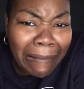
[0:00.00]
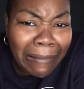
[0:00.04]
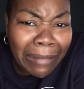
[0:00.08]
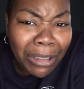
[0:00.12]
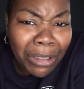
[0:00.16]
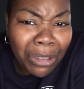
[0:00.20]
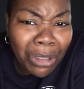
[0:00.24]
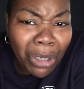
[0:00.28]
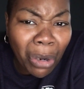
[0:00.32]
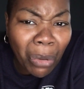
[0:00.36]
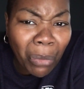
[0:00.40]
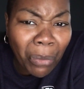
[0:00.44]

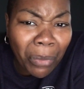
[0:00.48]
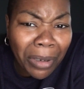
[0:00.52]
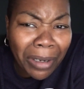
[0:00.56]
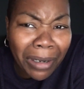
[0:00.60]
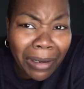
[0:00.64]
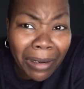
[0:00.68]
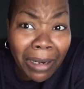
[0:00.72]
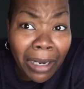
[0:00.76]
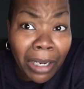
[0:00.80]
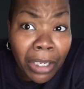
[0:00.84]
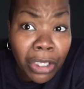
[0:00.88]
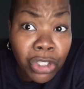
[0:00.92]
you know
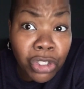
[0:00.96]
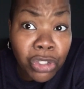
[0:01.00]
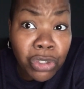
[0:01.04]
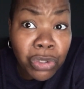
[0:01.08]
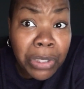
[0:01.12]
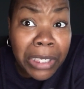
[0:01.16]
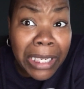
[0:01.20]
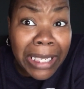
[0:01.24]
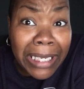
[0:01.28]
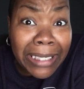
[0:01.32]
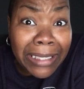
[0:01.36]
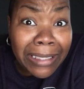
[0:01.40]
where
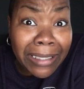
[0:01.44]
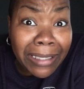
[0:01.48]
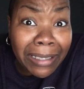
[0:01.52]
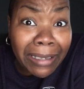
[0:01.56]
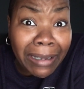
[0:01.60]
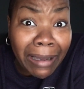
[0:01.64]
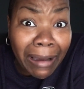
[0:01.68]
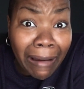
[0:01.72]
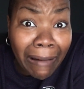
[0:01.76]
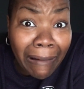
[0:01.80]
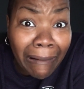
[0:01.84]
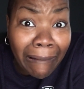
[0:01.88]
you get in the
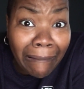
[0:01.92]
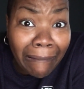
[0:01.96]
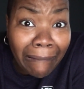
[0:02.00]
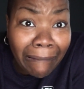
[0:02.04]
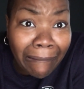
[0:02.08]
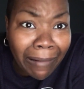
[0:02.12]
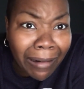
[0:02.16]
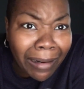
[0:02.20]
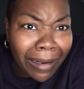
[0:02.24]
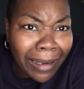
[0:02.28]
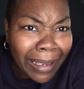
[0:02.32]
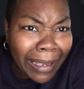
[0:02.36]

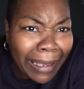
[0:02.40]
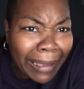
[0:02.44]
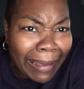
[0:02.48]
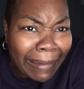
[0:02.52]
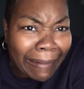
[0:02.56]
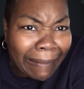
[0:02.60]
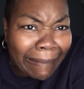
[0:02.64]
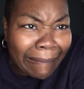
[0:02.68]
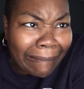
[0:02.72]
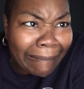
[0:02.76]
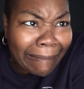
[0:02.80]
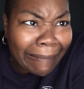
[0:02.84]
car
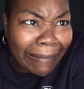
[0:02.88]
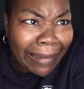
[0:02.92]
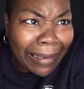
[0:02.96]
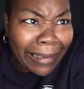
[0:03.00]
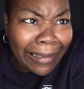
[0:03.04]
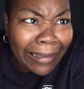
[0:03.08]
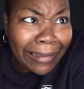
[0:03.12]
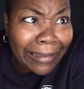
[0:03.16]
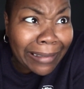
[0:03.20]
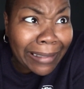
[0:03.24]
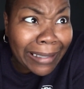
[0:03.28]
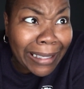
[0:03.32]

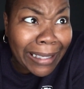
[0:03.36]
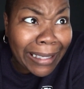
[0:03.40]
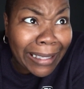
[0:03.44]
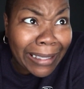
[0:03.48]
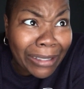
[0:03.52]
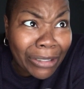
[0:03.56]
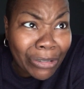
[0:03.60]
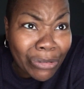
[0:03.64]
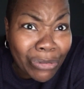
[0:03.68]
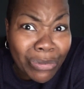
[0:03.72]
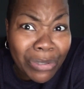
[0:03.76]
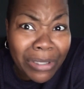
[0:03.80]
and
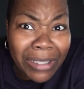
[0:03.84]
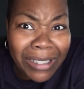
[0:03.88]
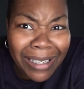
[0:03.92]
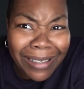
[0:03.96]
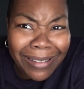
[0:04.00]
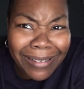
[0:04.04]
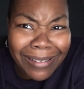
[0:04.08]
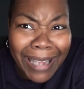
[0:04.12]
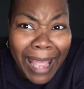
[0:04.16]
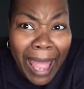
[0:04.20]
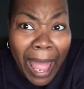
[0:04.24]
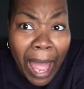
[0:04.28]
you
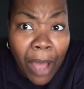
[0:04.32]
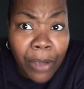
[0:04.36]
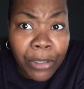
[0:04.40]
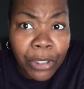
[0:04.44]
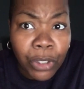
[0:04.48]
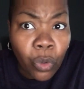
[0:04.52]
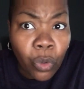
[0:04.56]
sit down